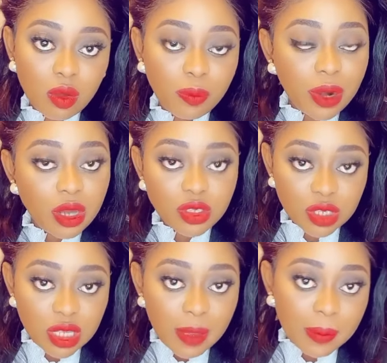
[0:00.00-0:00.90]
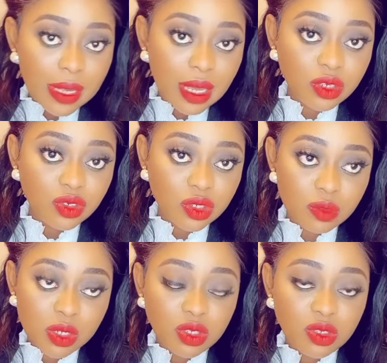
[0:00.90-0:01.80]
prior to the application,
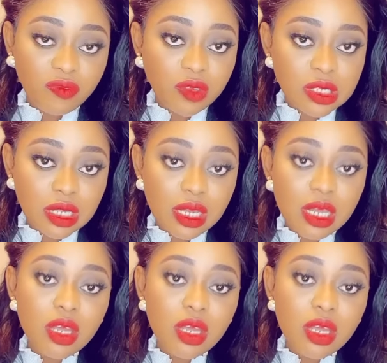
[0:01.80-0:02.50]
because obviously